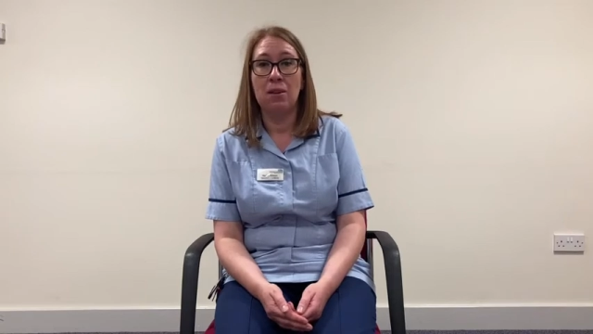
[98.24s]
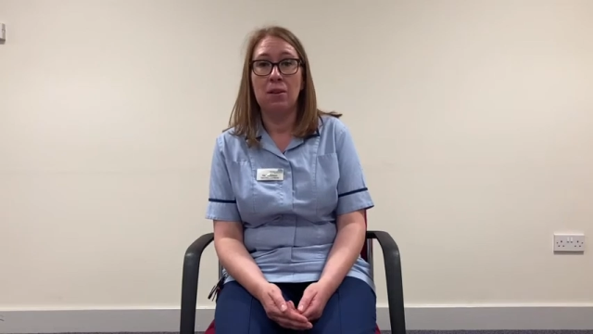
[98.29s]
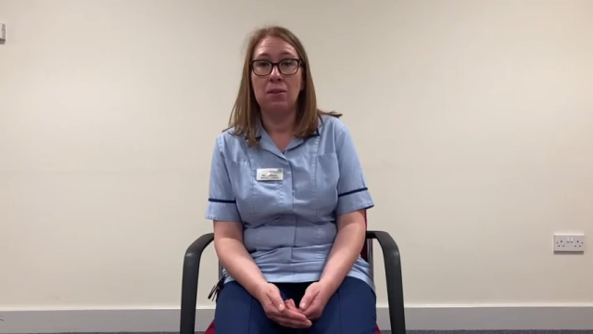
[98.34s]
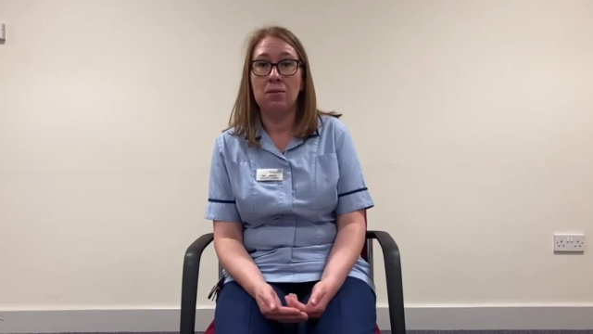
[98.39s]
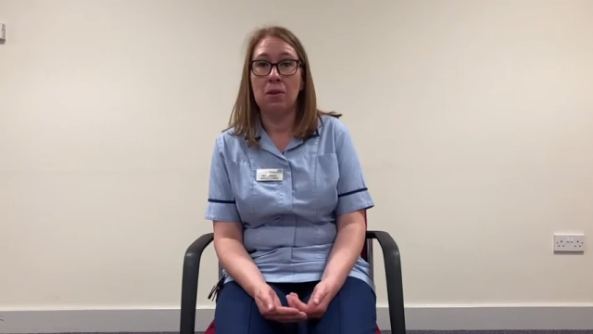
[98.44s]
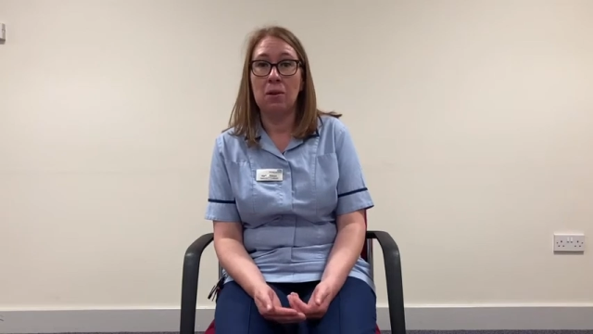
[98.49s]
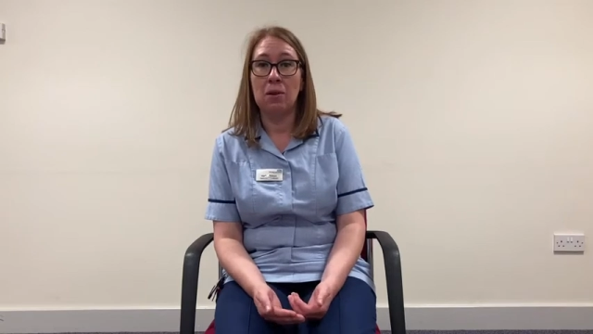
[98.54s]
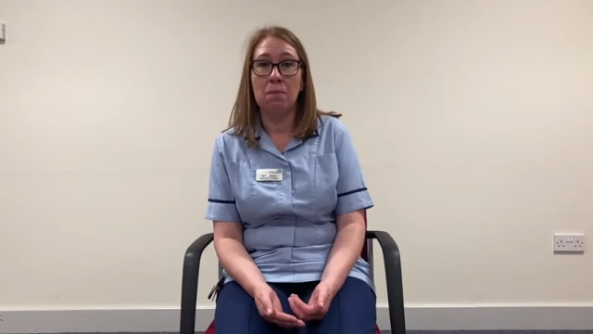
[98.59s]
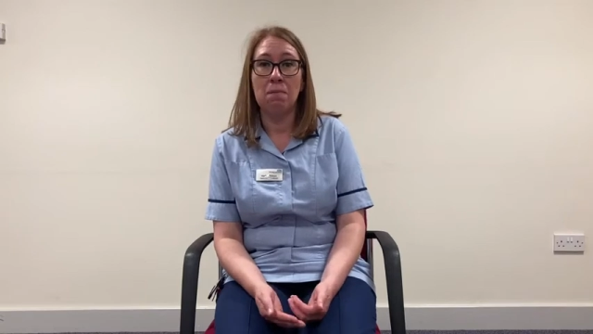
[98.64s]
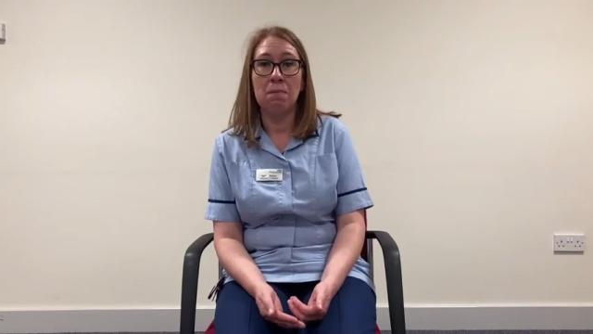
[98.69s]

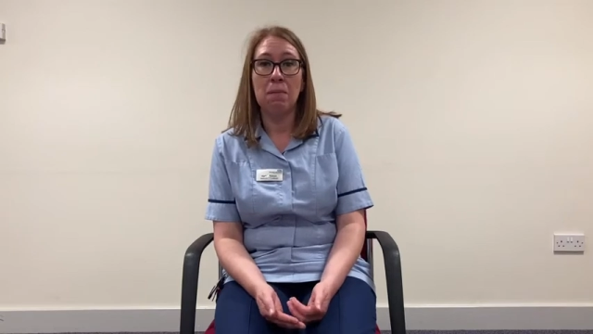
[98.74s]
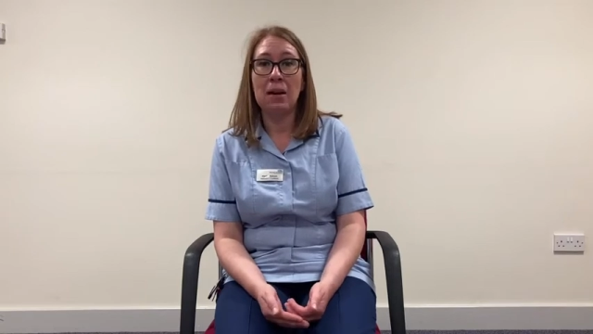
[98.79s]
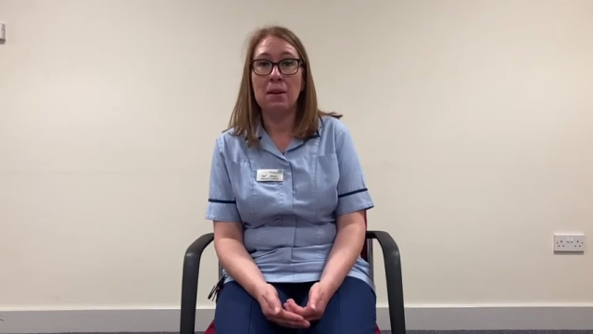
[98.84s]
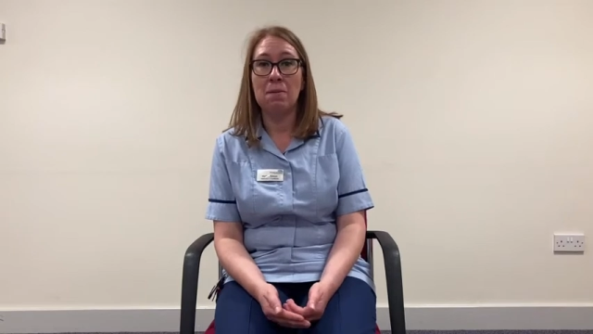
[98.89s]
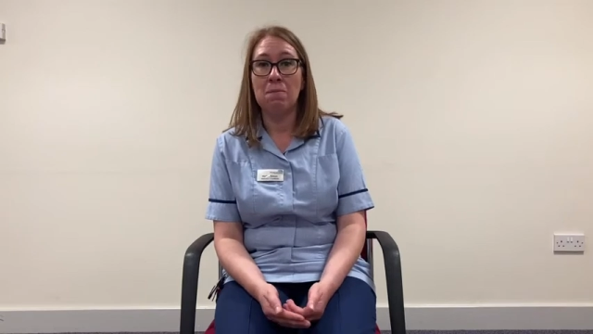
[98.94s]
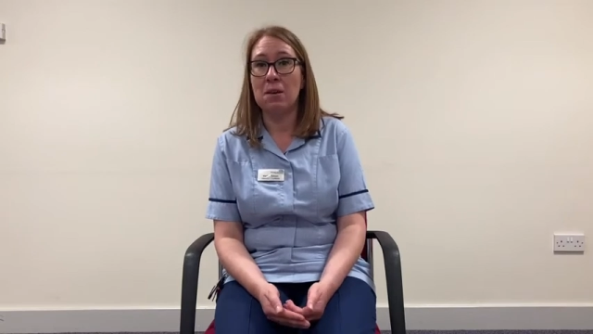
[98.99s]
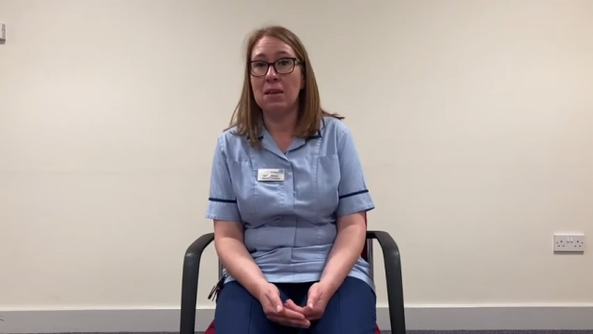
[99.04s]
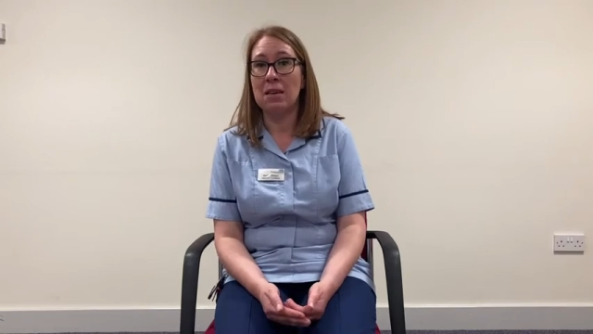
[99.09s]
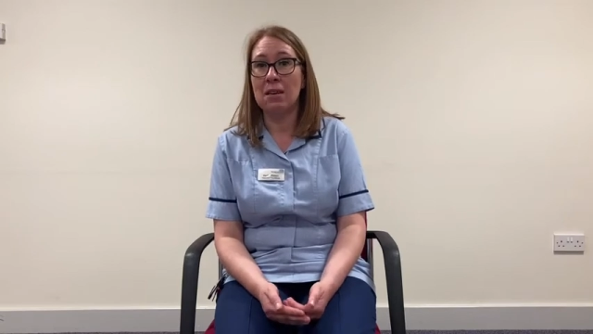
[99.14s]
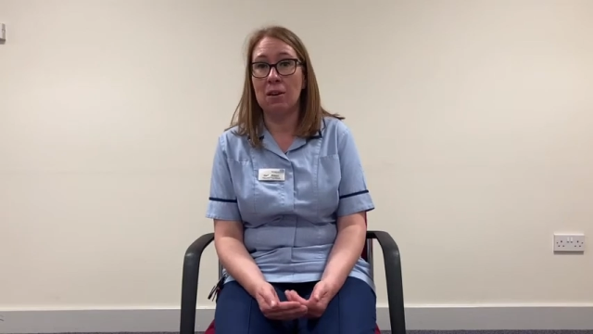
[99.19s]
So it
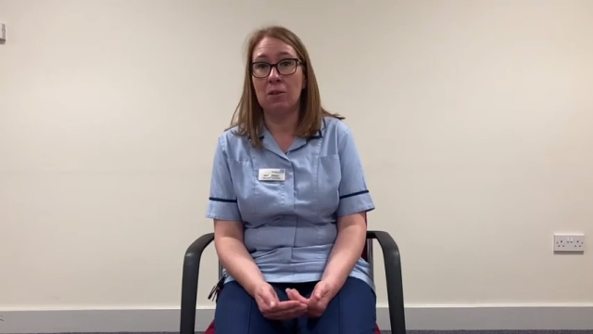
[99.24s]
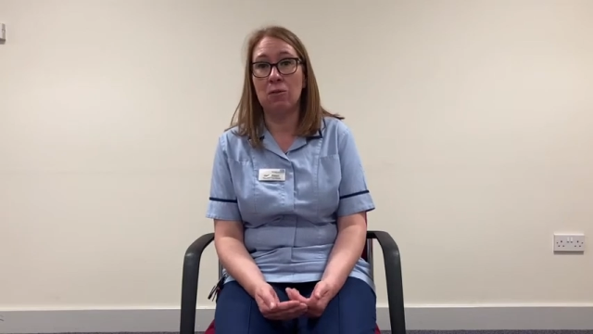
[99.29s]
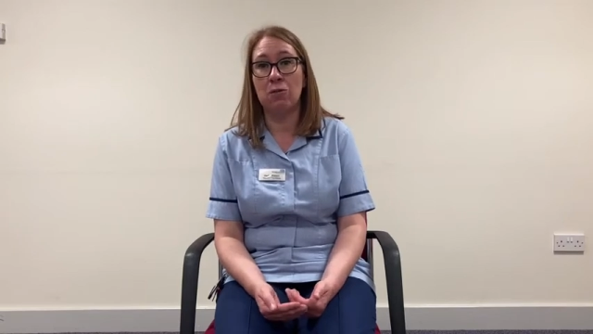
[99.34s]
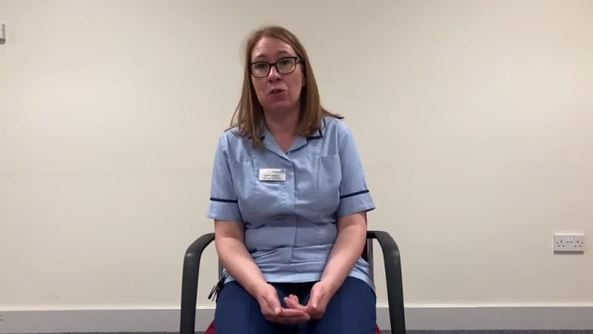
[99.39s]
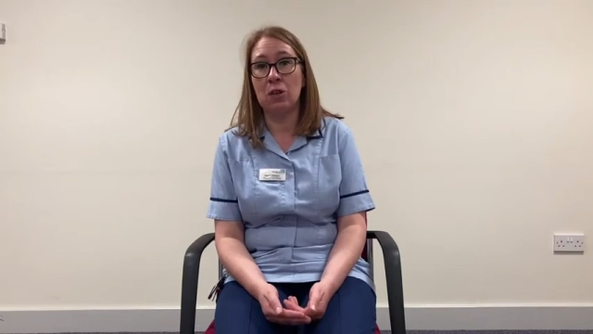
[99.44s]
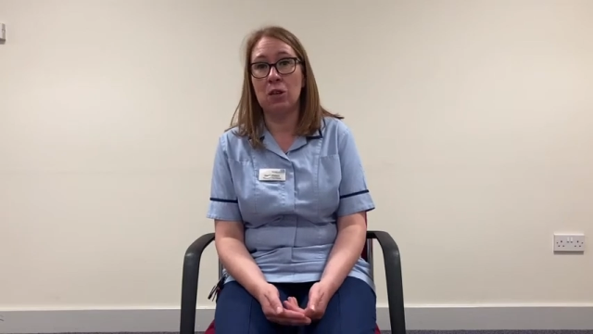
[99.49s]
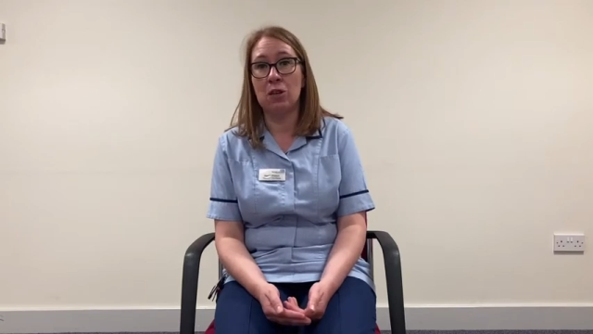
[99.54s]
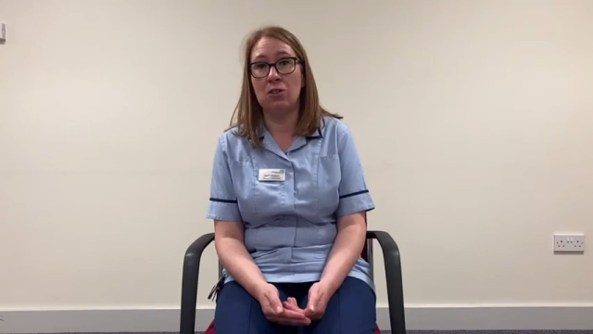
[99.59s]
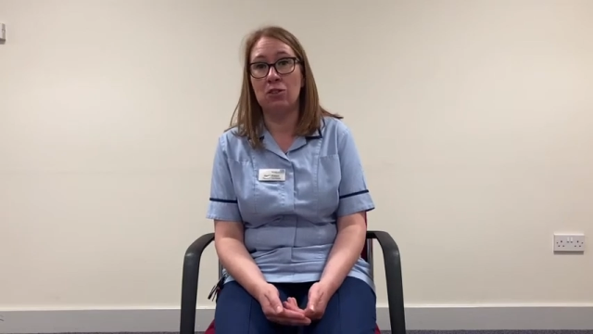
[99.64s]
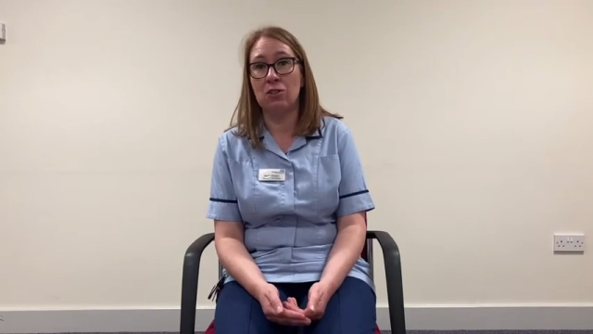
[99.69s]
might be a
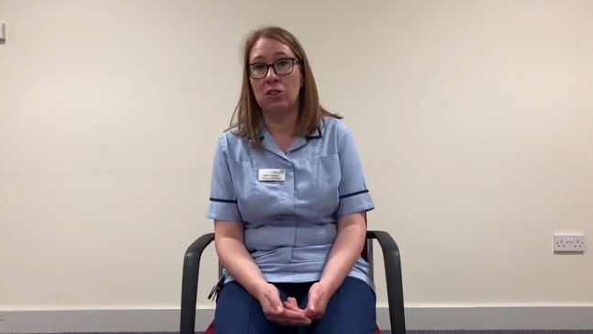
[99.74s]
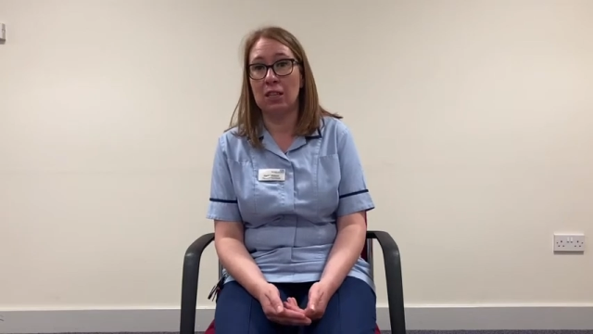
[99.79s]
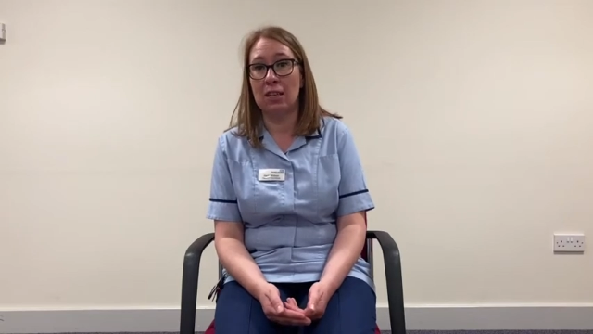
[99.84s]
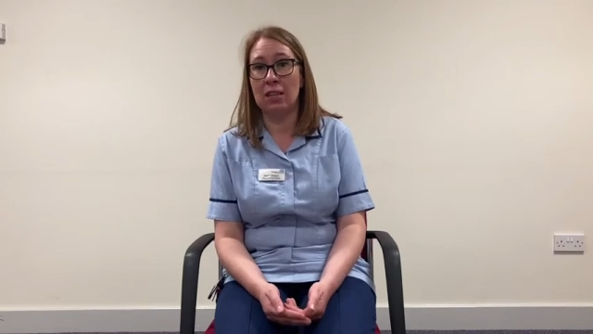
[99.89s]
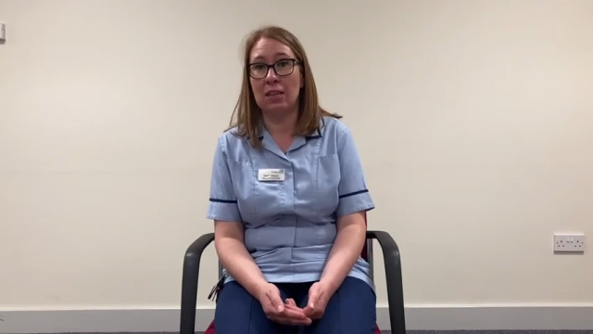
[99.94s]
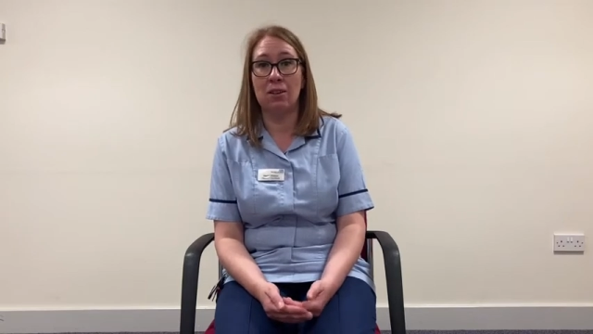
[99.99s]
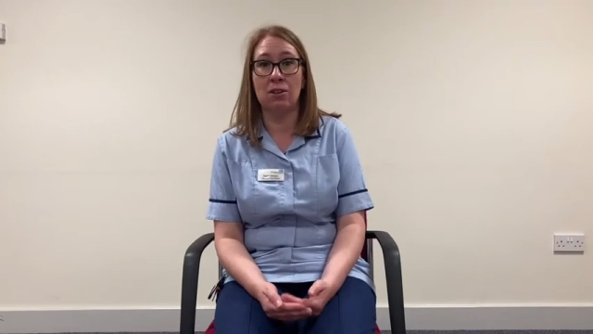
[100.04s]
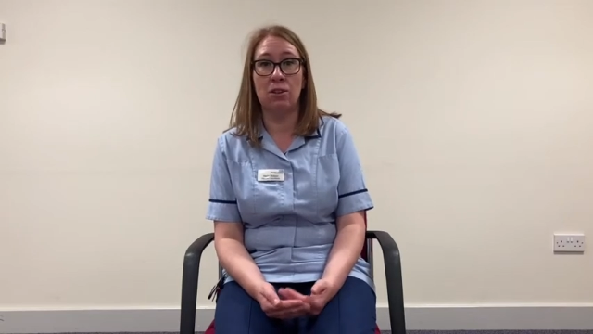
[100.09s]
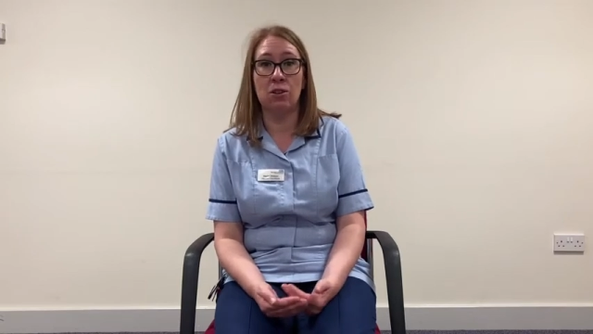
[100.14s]
first year